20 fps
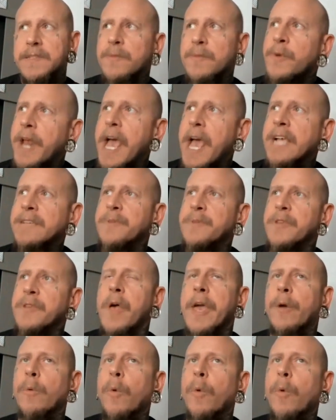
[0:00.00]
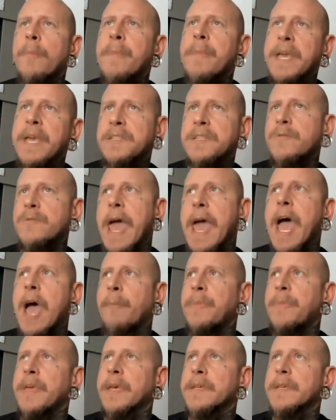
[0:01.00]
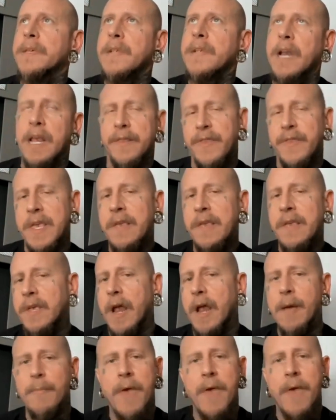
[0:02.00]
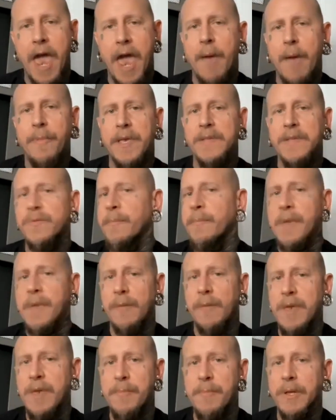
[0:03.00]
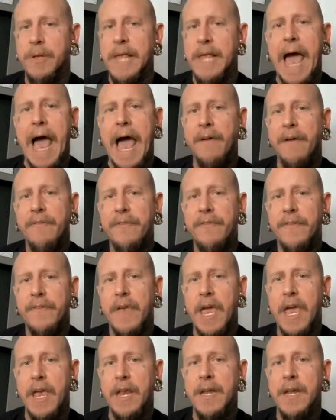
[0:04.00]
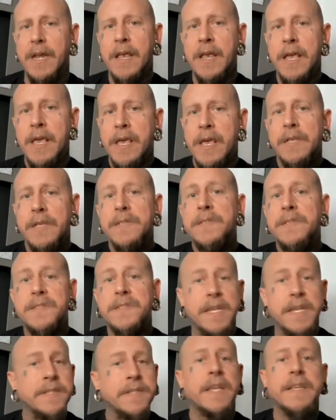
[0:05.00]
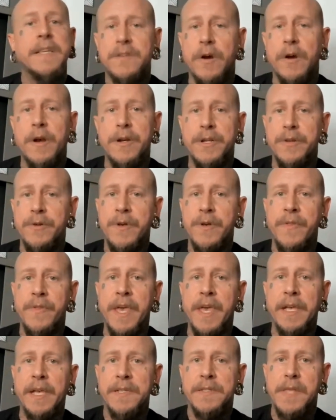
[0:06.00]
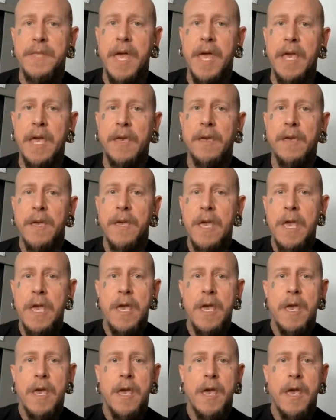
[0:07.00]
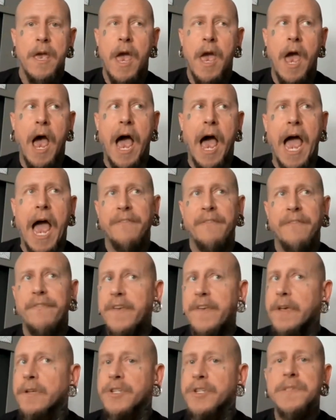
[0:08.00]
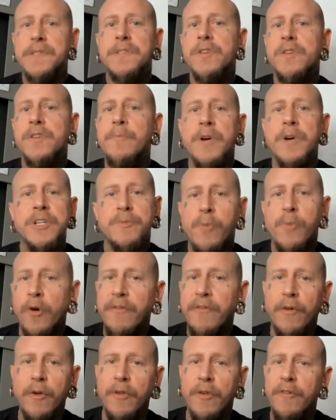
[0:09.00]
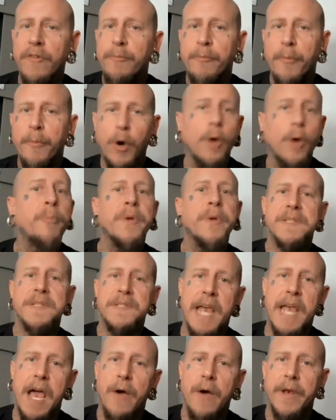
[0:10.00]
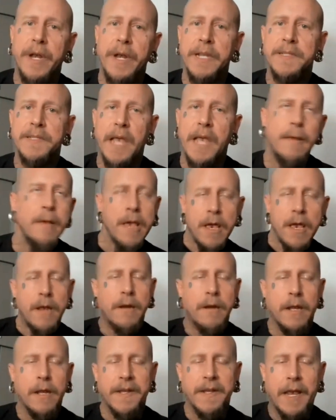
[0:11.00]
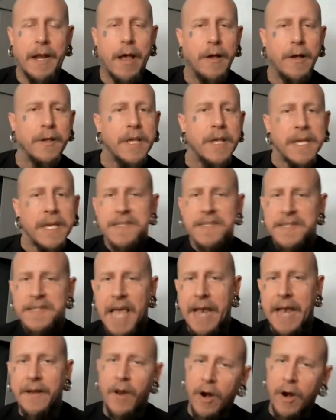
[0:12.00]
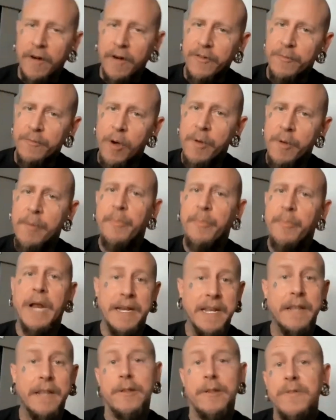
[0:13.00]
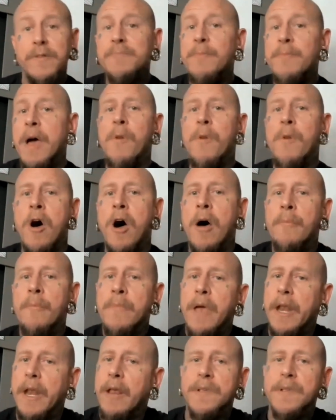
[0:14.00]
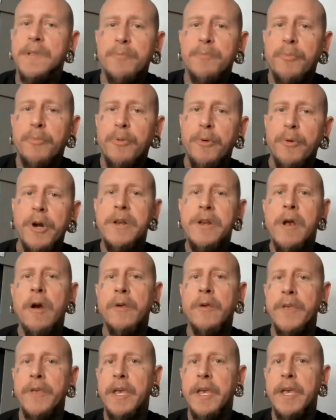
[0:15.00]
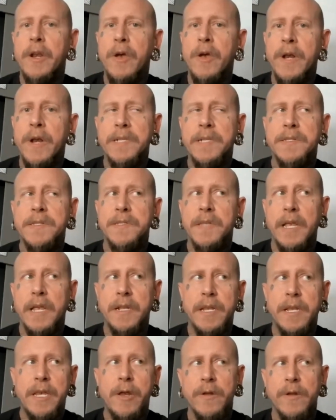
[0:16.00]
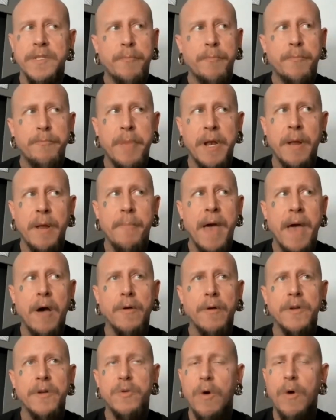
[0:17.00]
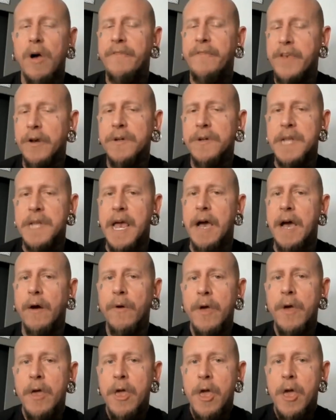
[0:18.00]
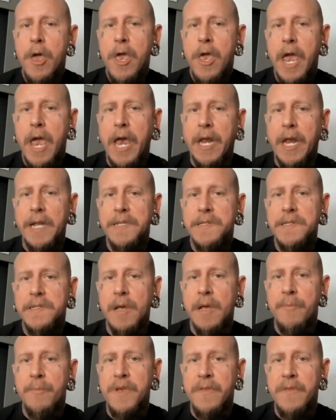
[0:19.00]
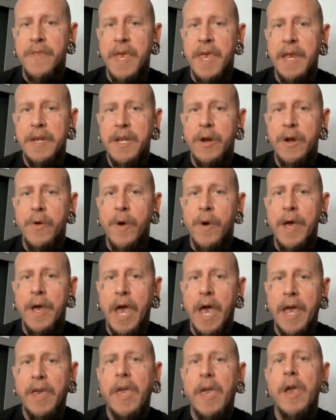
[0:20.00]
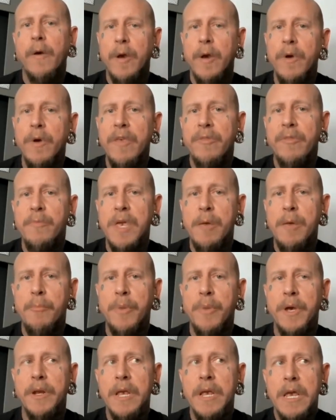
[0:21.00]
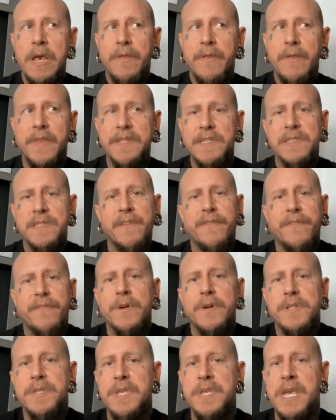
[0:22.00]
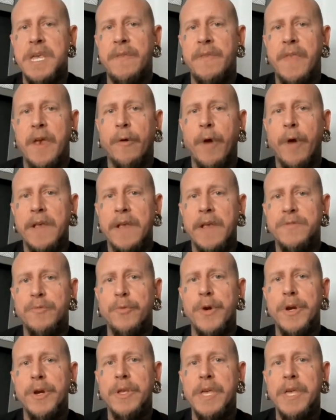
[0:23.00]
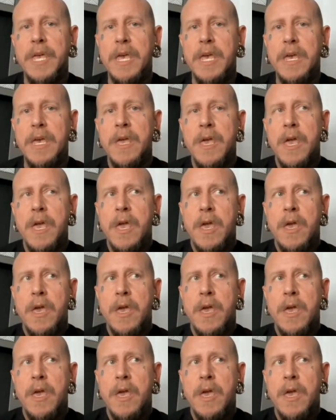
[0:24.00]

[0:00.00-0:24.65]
someone asked me, like, what makes you the happiest? And I think that I'm the happiest when I'm making people laugh. And since I started doing this, like I feel just so much more full of purpose now. And it's not to get all sad and dark for a moment, but I did lose my mom, and it was pretty gnarly, and it's been about 12 years now. And it's something that, I carry with me, but this is the first thing that has really